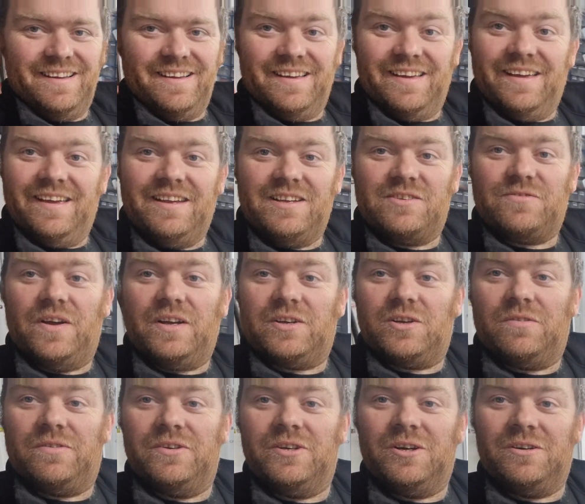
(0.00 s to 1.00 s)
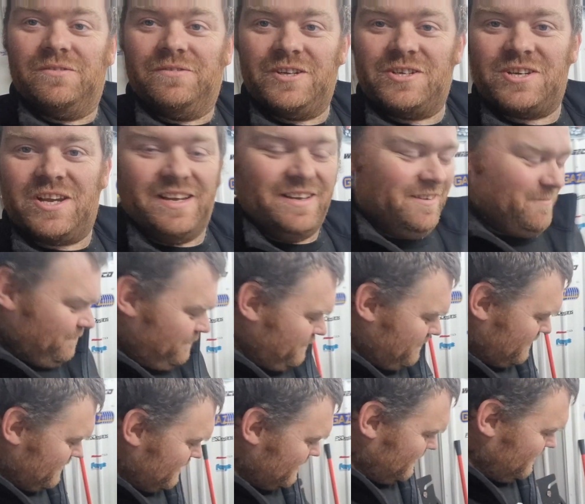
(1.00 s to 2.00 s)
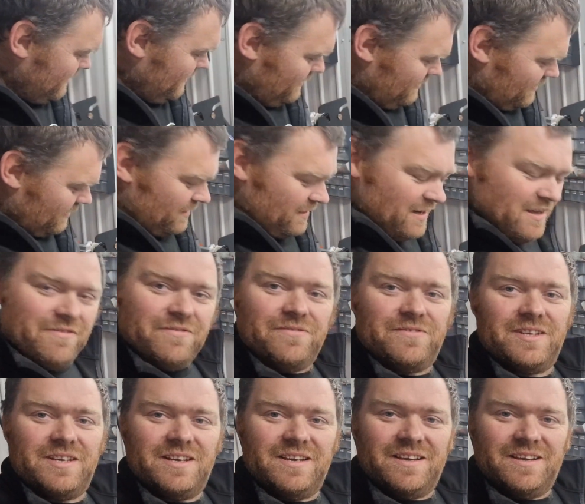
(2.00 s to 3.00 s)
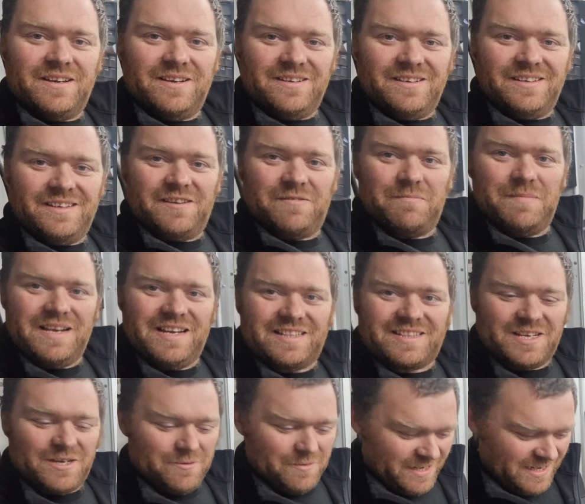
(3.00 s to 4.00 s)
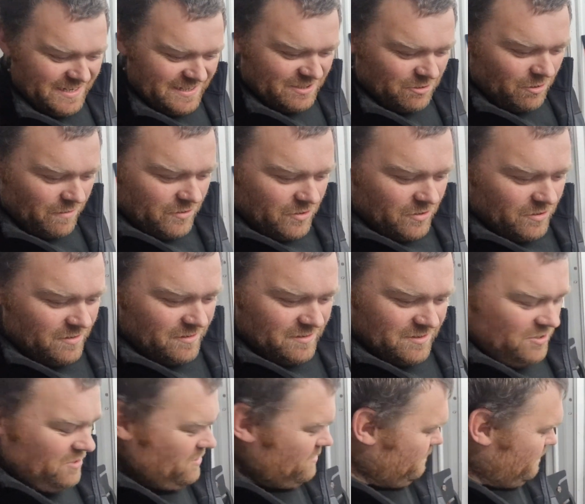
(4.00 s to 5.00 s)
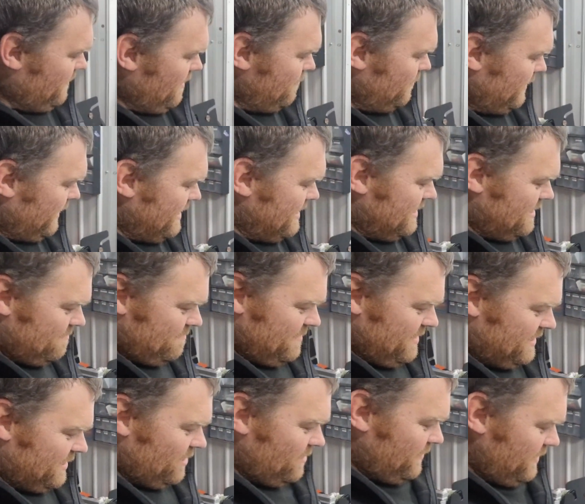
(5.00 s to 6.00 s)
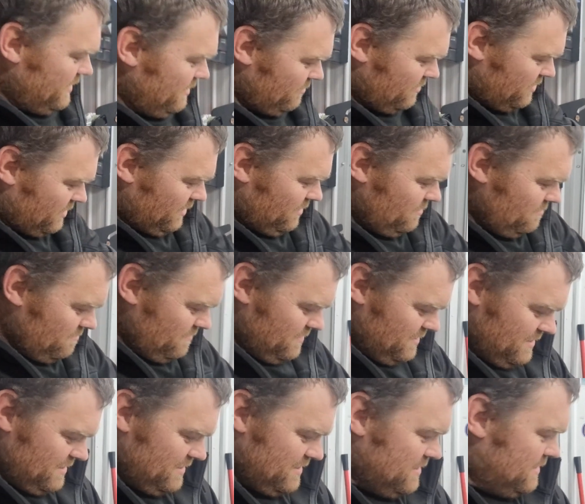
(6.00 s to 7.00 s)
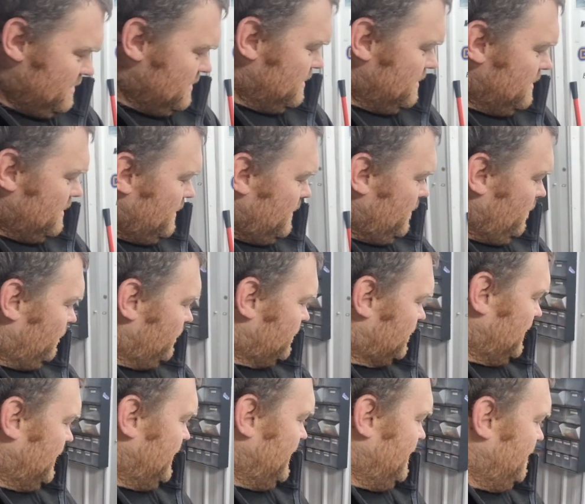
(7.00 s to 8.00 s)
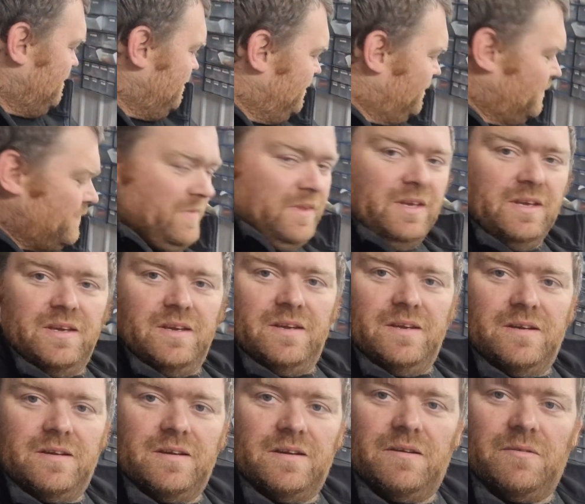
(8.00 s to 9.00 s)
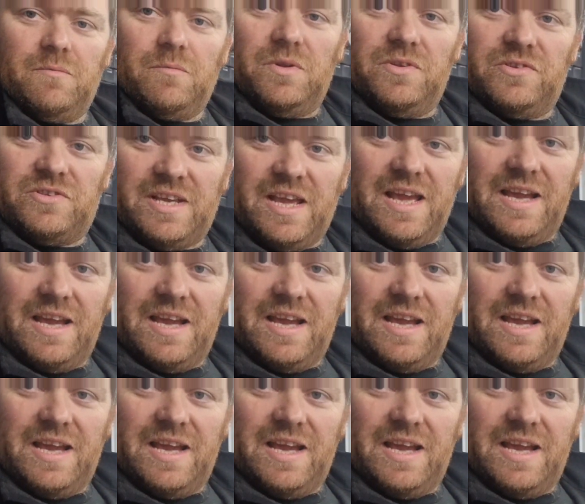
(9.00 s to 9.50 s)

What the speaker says: he's fucked off and gone fishing and left me to deal with this. So I've got to fabricate up myself a little scoop, and obviously once the air